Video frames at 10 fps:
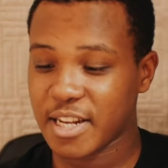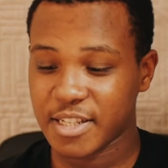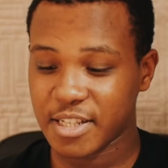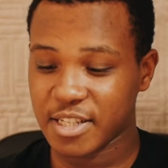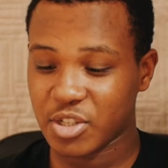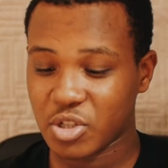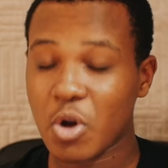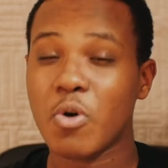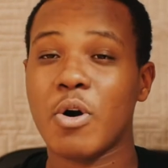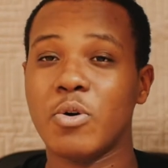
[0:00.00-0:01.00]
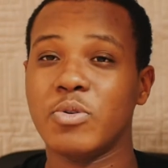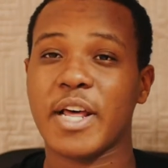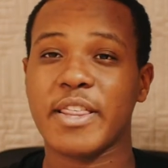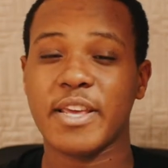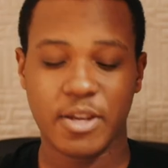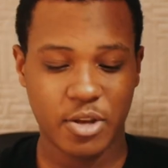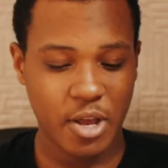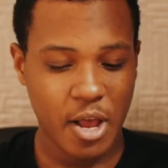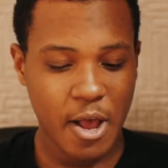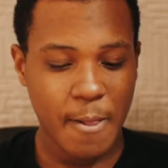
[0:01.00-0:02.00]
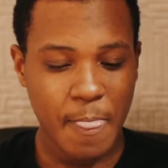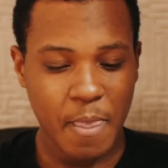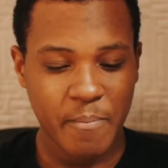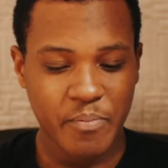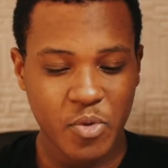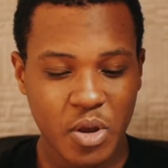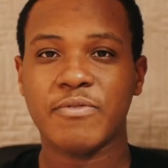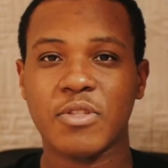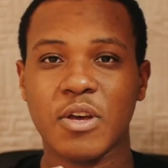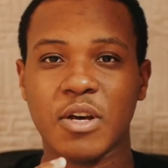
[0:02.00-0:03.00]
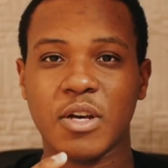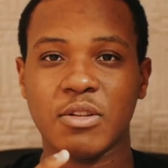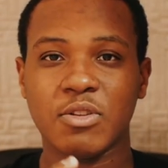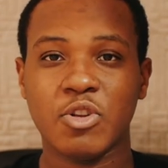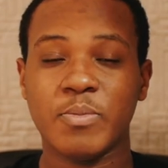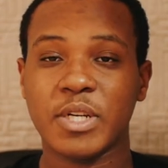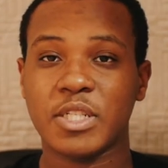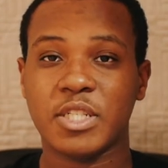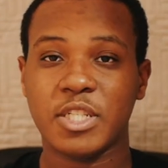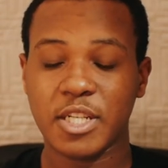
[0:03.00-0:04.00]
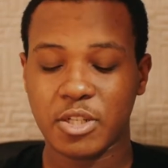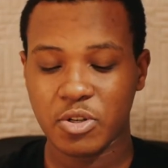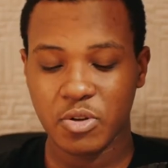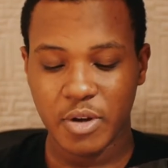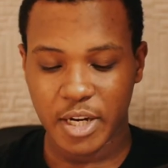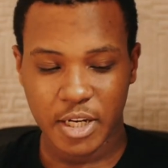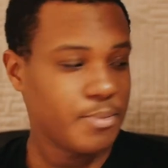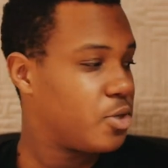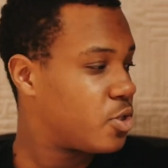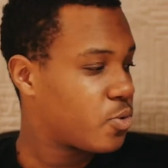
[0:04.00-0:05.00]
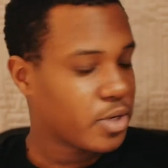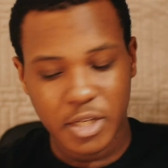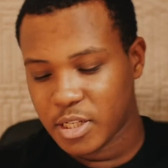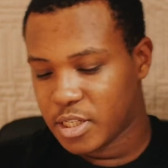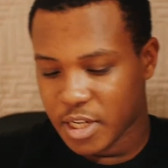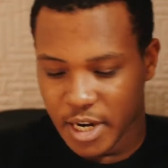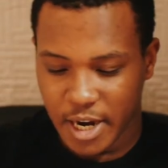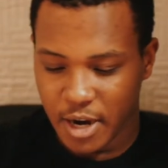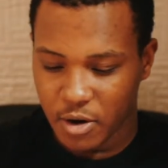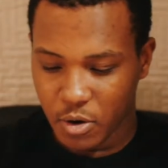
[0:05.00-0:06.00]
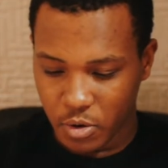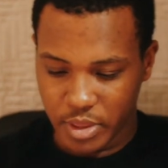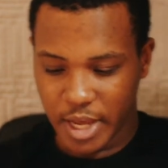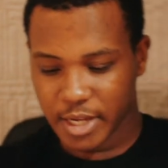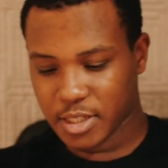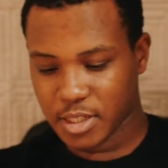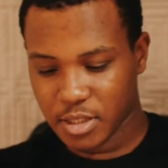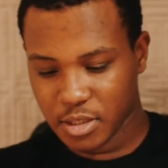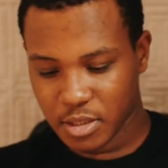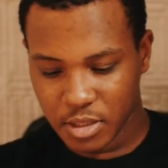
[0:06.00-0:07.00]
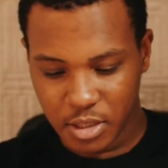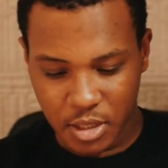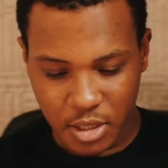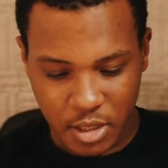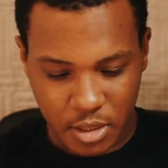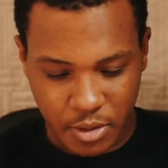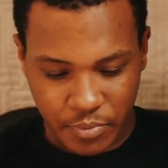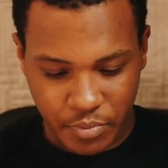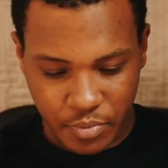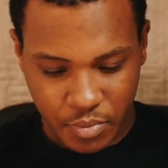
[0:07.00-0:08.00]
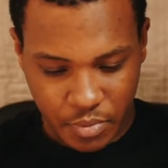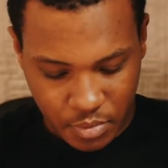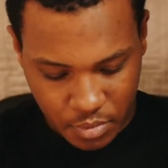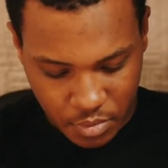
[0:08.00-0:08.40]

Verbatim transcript: lens is so old. I think we got this with the Lumix G2 and let me just quickly check how old that is. Okay, so